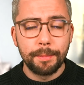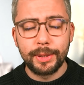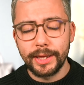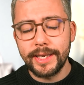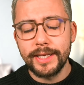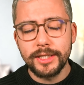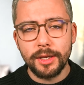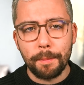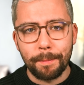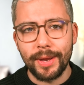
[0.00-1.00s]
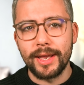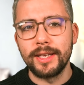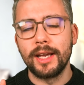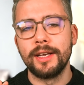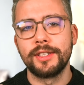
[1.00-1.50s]
please
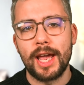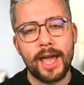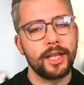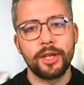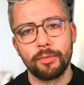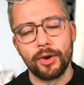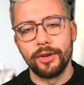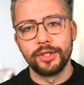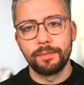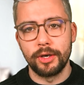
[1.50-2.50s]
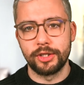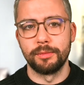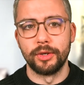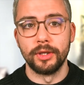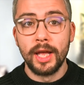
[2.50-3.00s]
be as accurate as
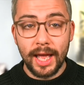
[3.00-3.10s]
possible